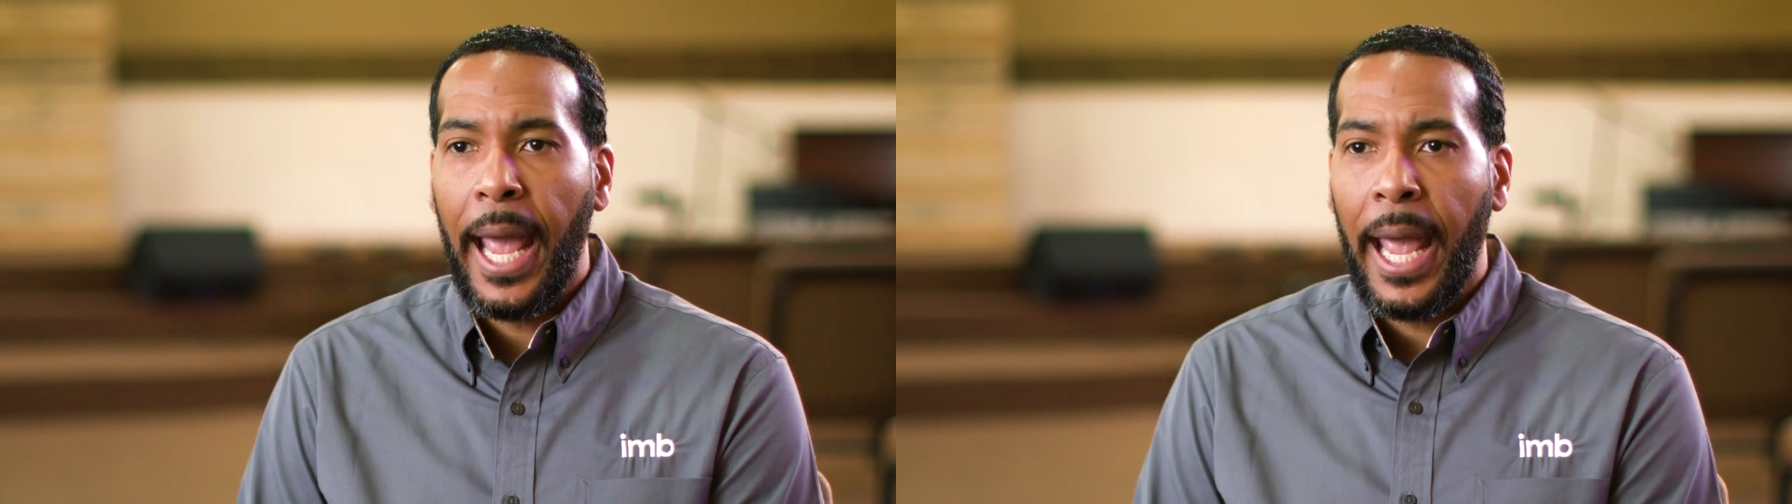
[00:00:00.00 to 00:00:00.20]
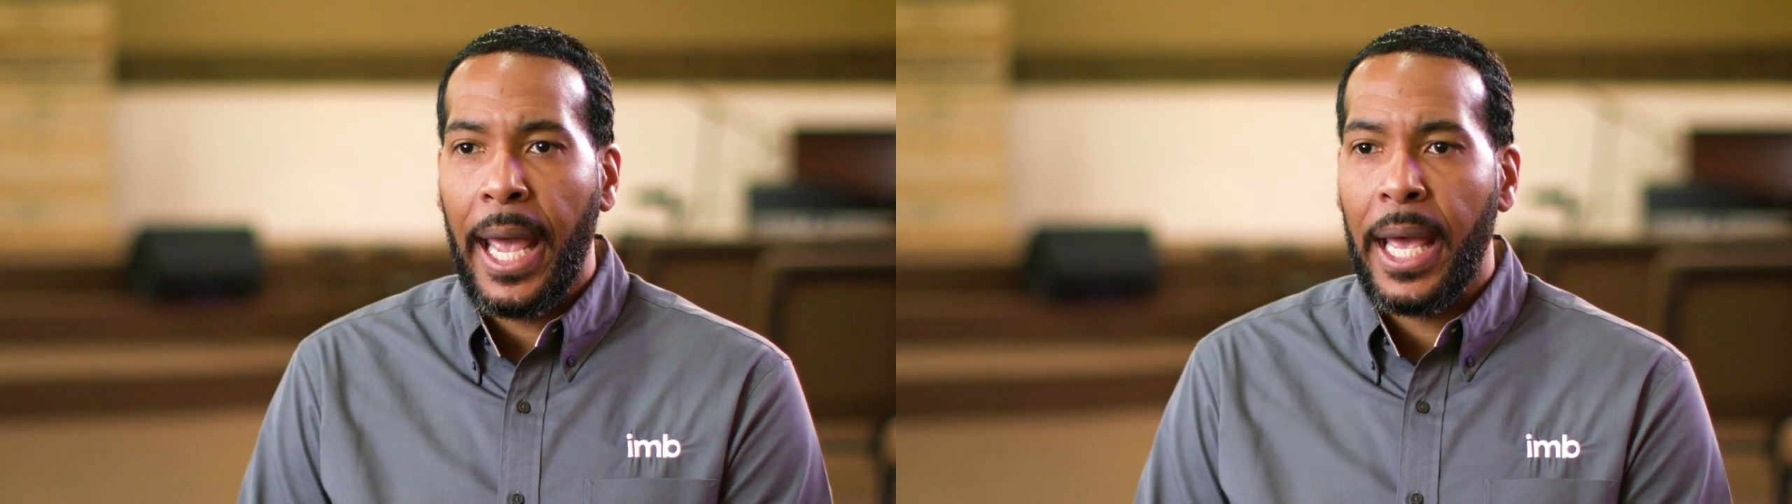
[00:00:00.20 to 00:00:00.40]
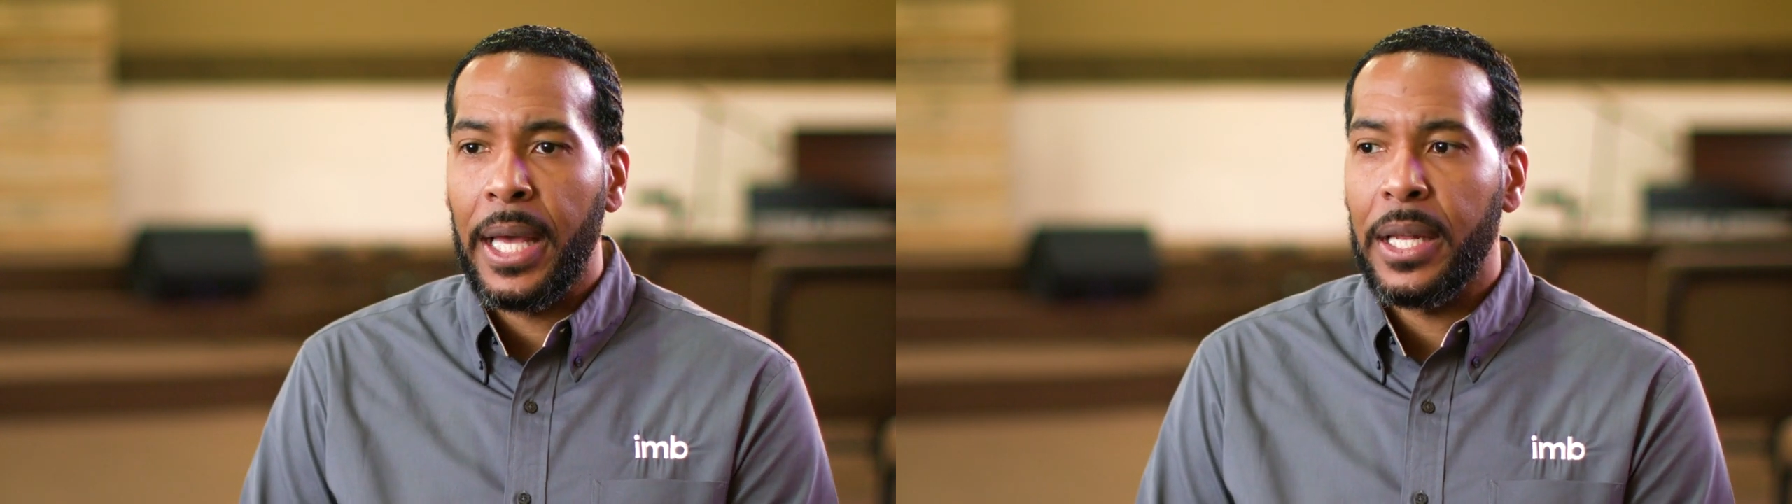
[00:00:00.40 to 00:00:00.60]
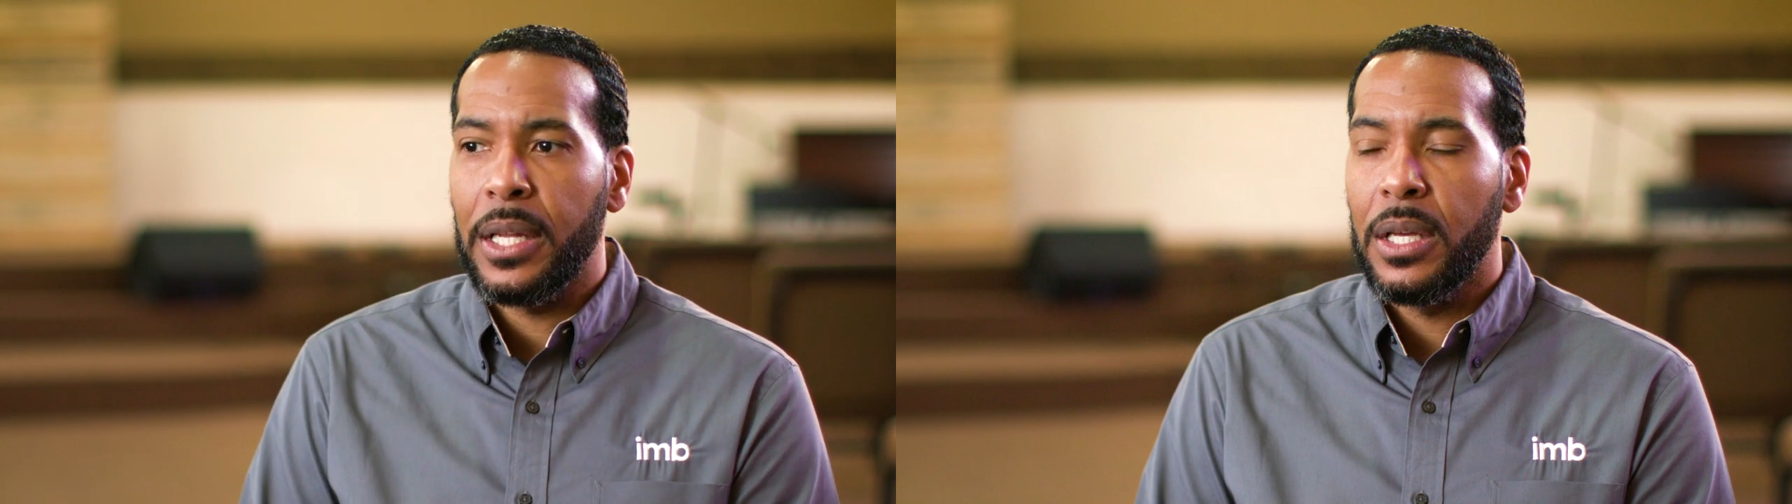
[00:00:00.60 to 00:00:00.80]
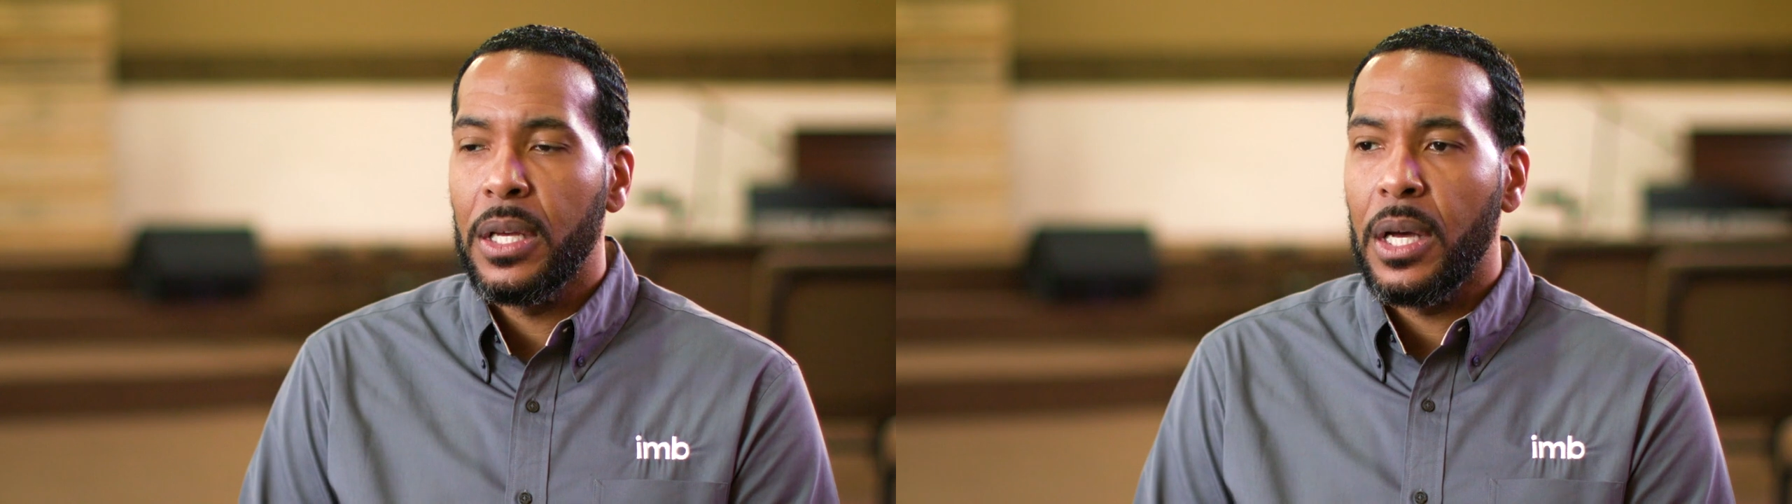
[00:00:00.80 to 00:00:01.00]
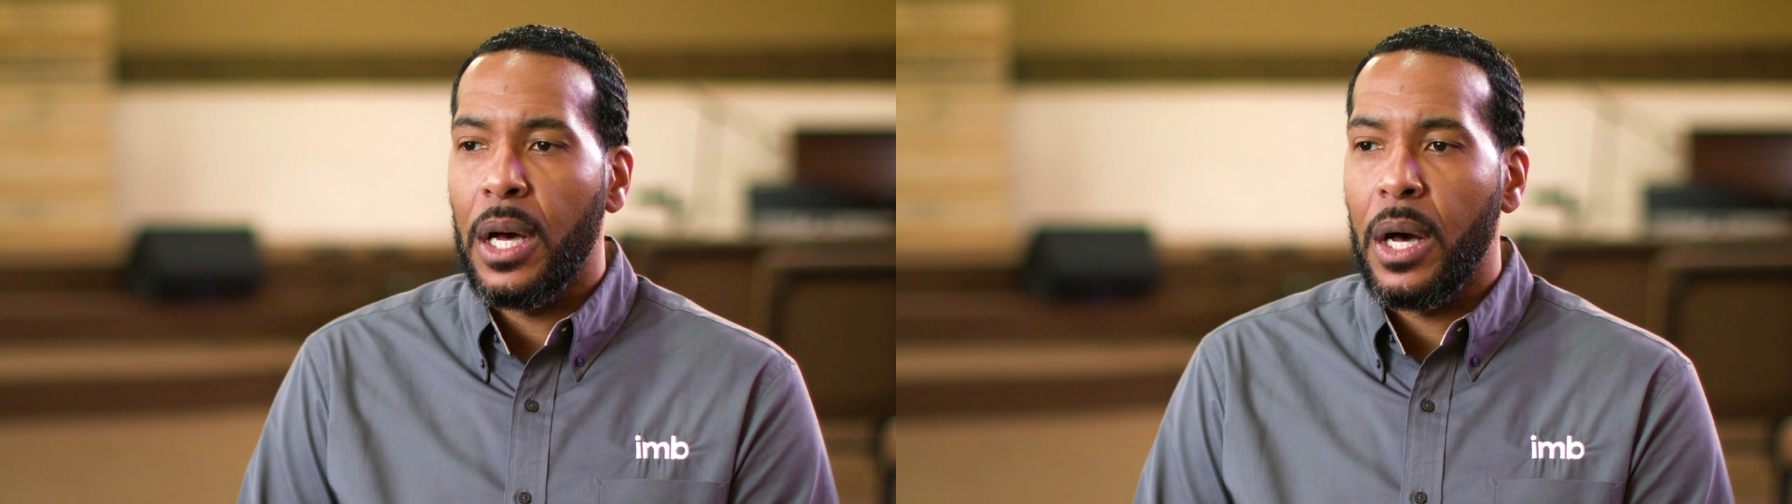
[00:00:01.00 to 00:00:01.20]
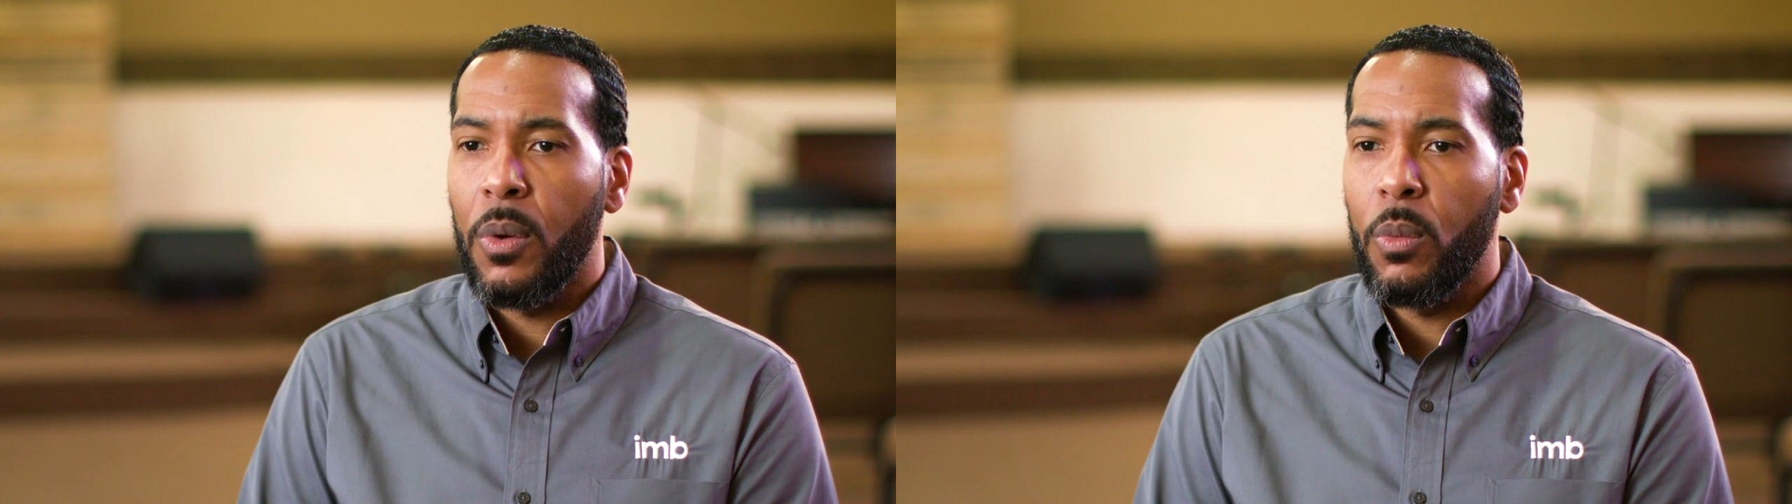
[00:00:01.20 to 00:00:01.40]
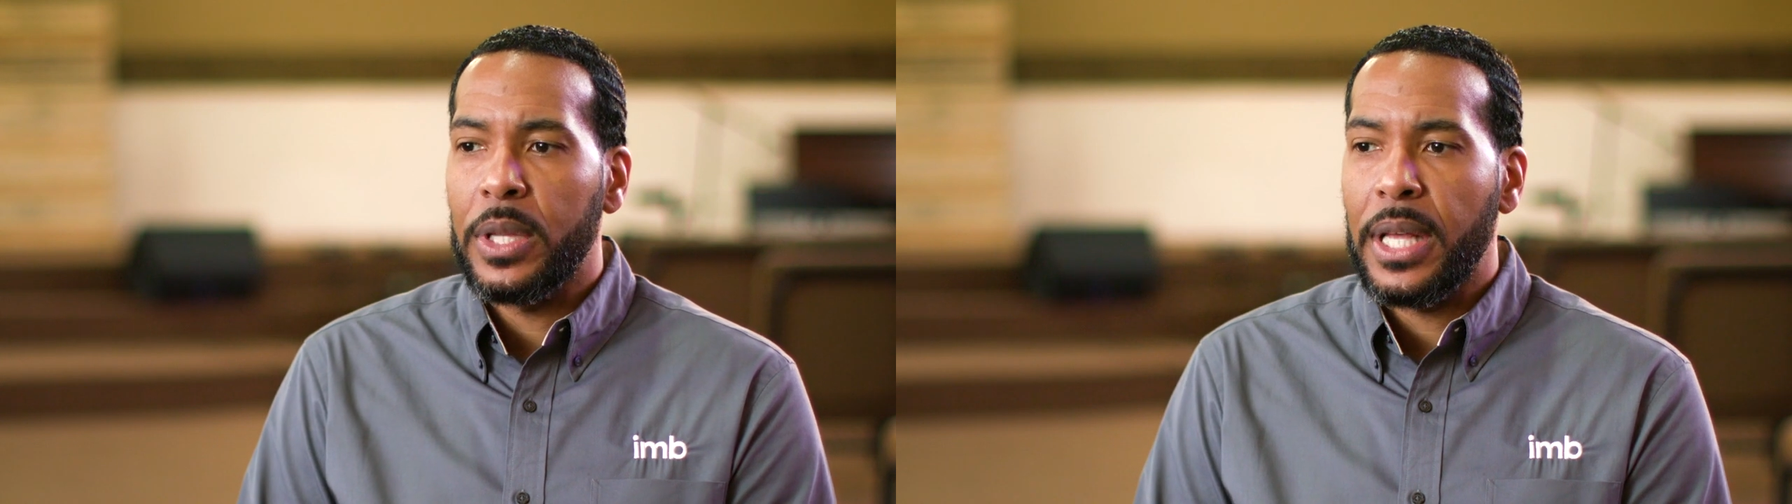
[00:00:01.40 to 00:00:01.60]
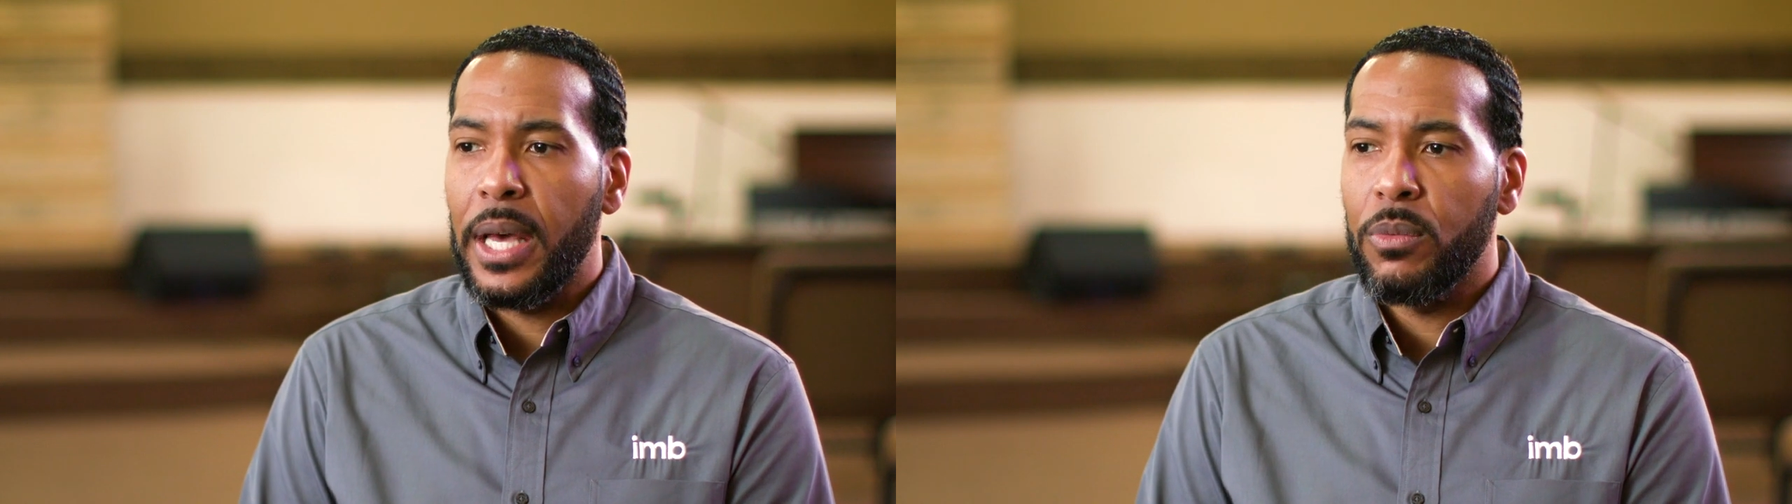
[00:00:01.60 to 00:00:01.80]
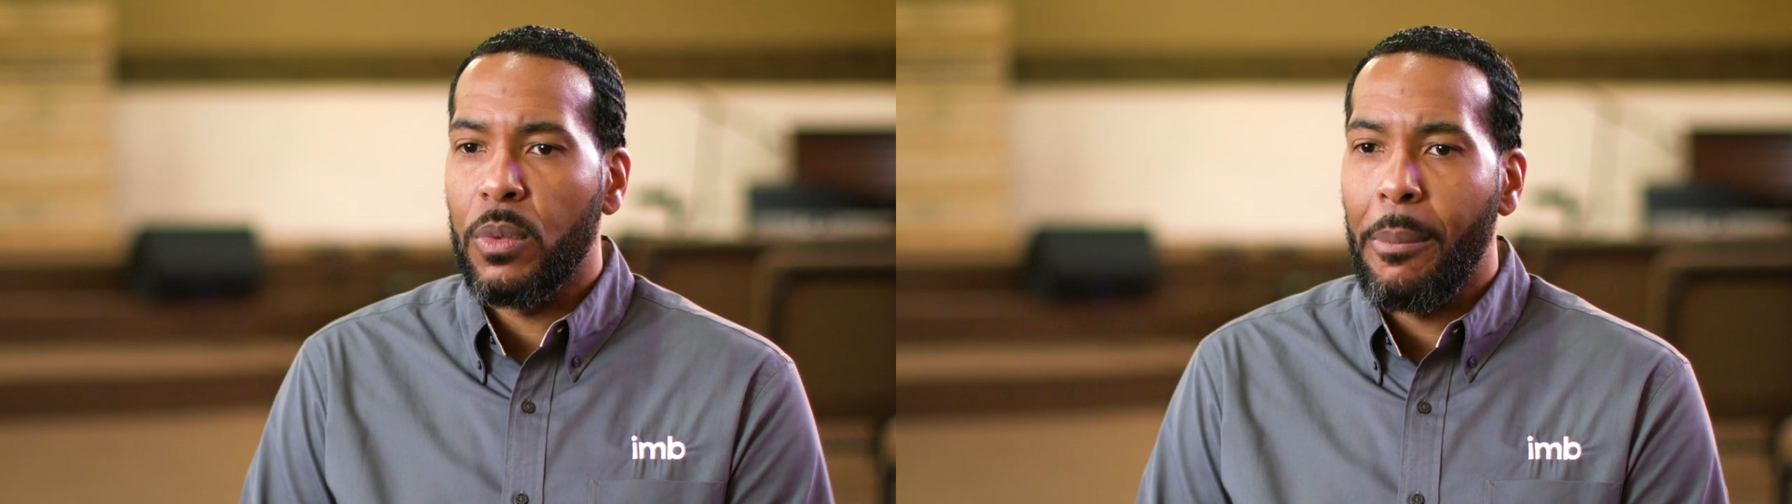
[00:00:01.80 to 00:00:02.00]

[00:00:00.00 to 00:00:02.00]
And what that